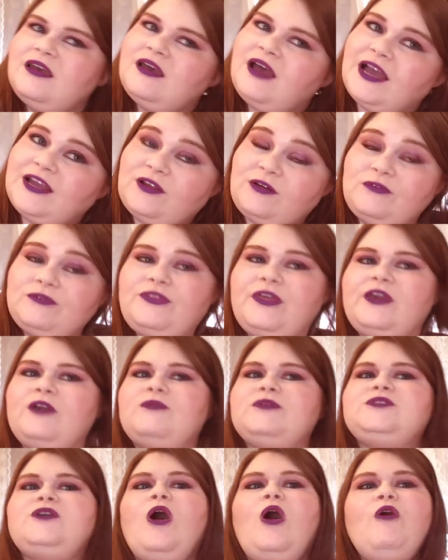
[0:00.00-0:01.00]
I don't think it
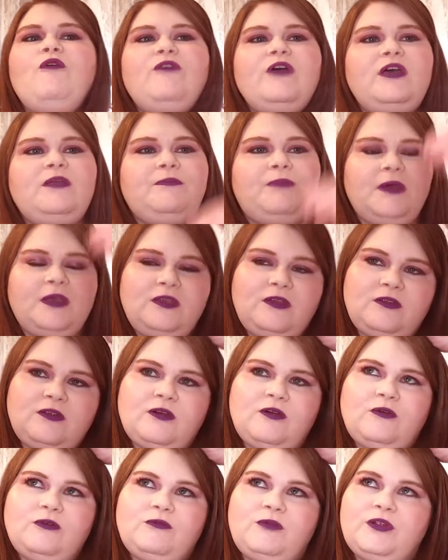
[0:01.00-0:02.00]
was COVID, but you
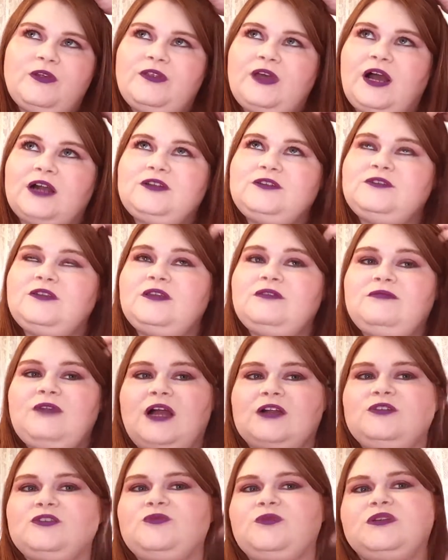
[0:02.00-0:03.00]
know what, the
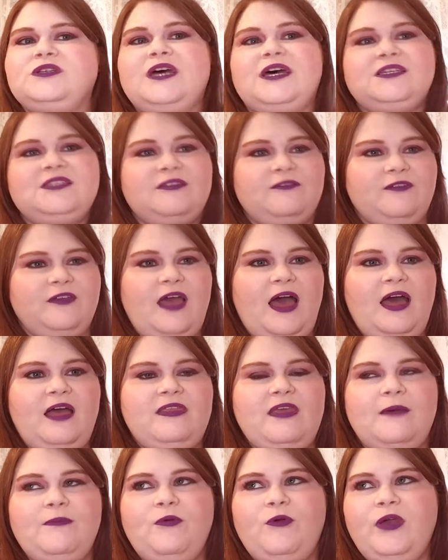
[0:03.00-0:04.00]
doctors weren't testing for that at
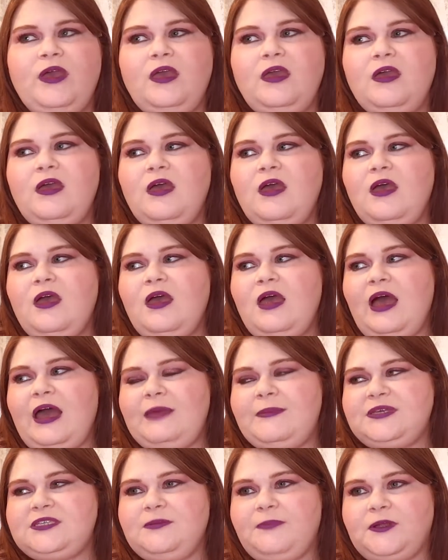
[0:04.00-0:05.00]
that point. And I
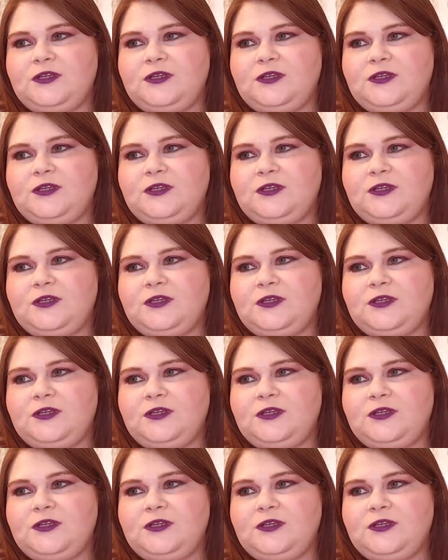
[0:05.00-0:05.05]
missed a